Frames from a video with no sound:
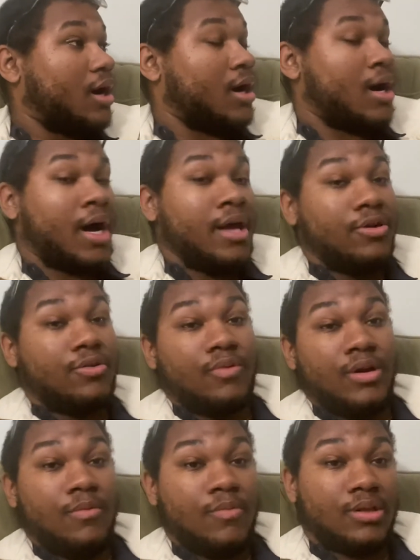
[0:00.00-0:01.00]
I
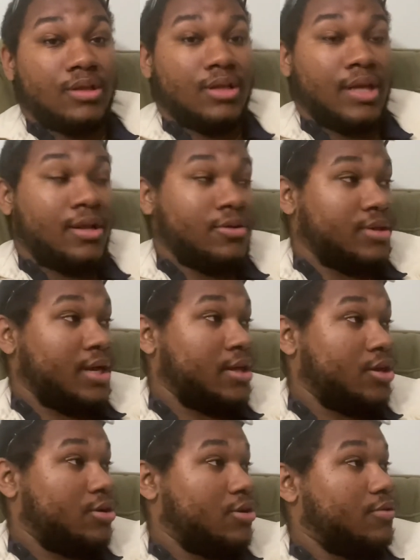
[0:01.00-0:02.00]
agree with the letter that
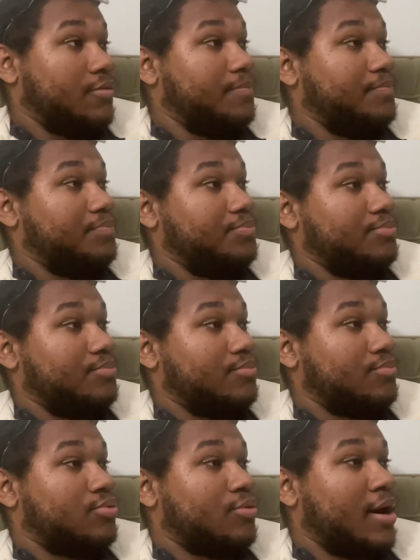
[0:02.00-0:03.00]
you know
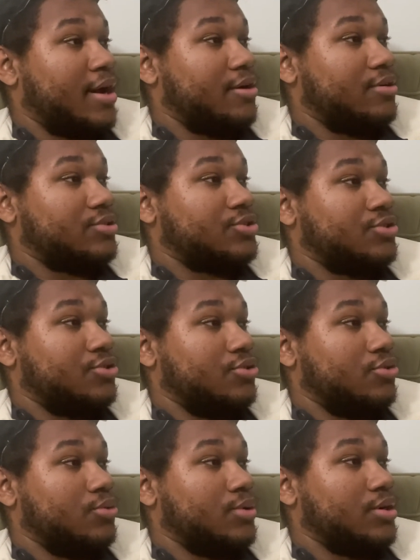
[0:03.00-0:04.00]
prior
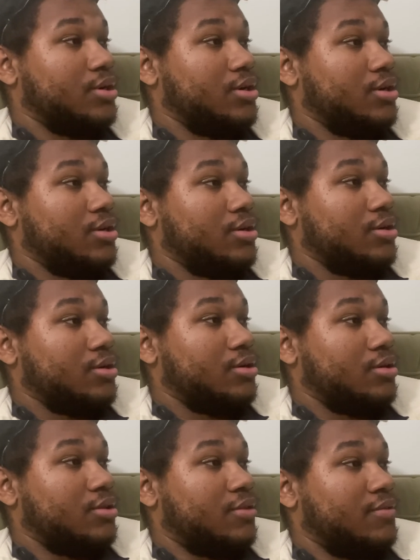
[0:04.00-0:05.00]
to
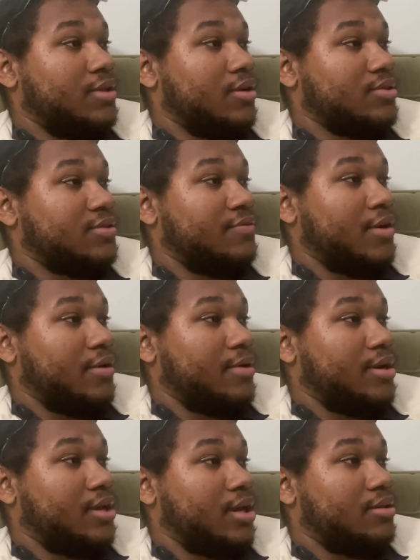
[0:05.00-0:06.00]
the Delta
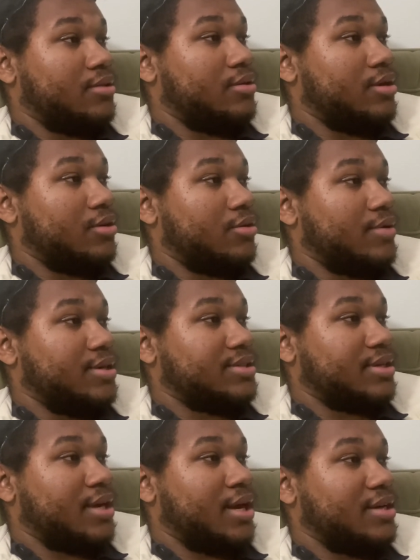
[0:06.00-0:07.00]
variant and the increase
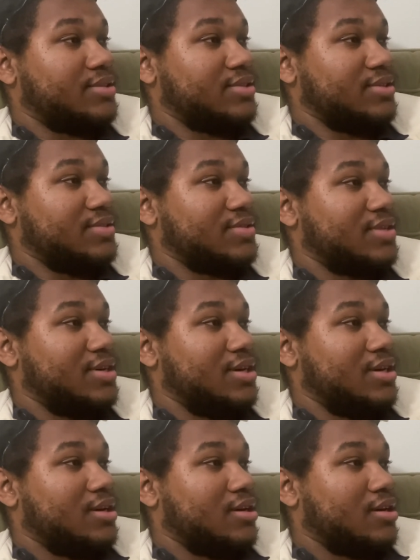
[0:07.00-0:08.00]
in cases,
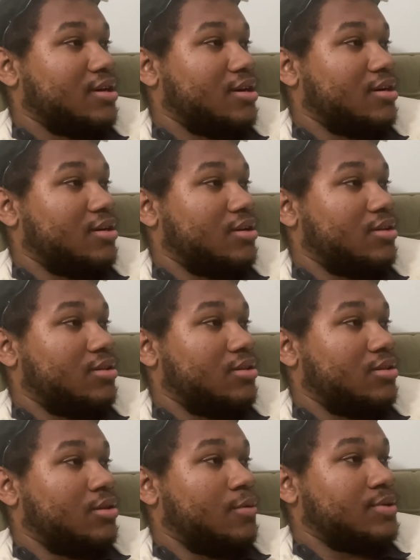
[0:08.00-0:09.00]

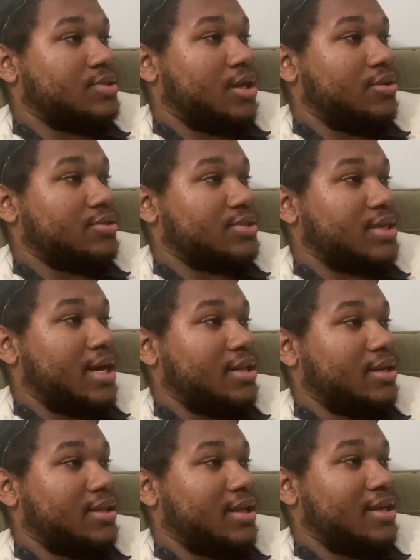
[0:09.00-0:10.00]
there was an
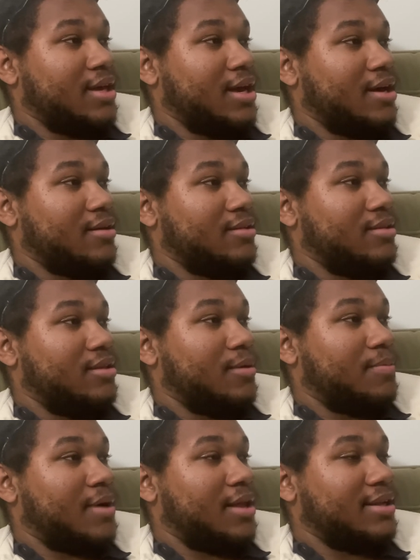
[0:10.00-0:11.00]
understanding that yeah, they're
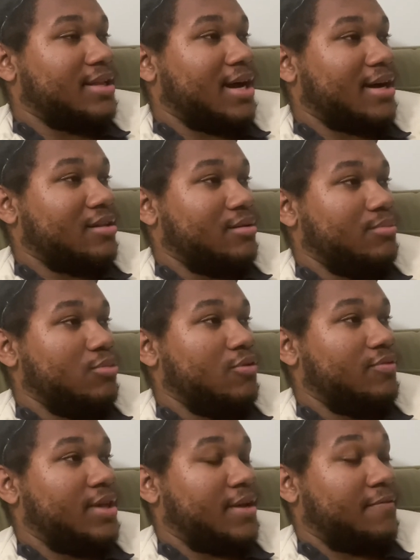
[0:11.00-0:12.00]
probably not going to
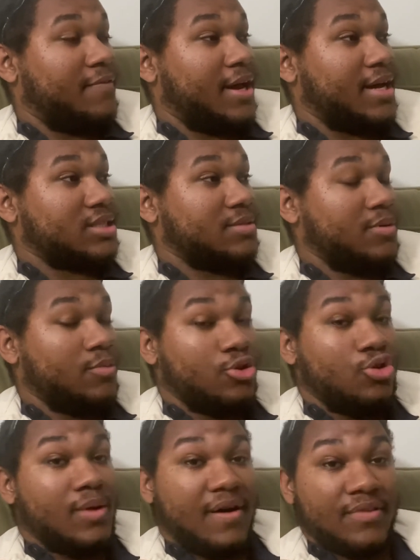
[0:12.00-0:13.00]
move that fast. But when
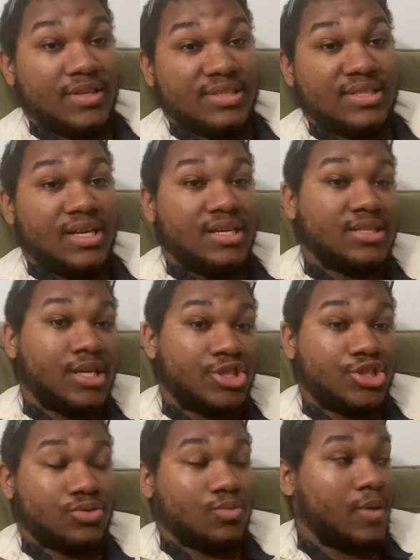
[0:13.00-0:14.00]
you have a disease that's
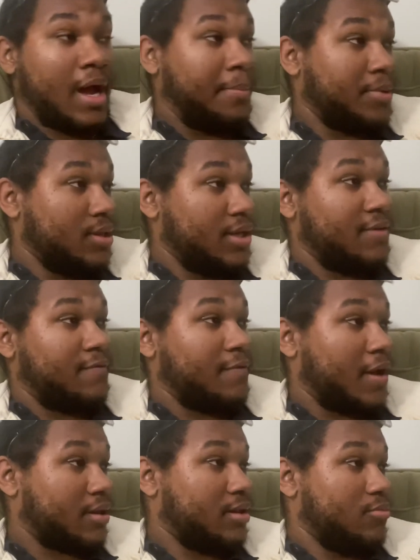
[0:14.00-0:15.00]
just rapidly
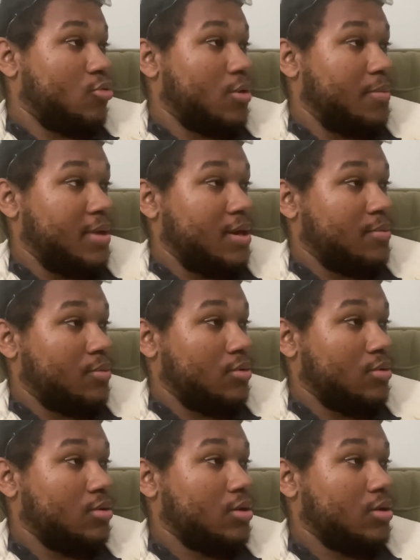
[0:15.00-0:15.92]
infecting more people,